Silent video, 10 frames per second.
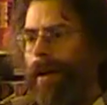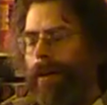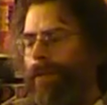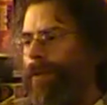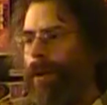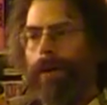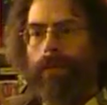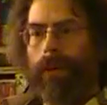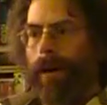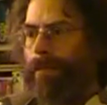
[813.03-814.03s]
a 40
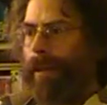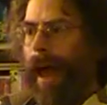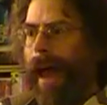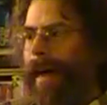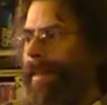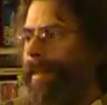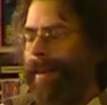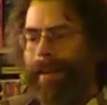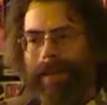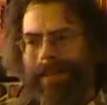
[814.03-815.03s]
point blast that
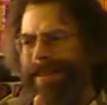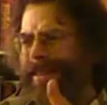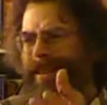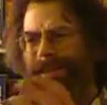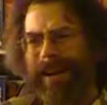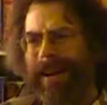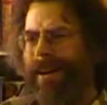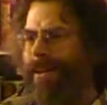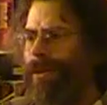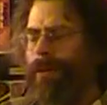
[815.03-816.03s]
you, you don't want to
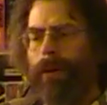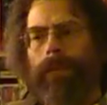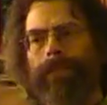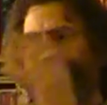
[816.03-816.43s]
go through.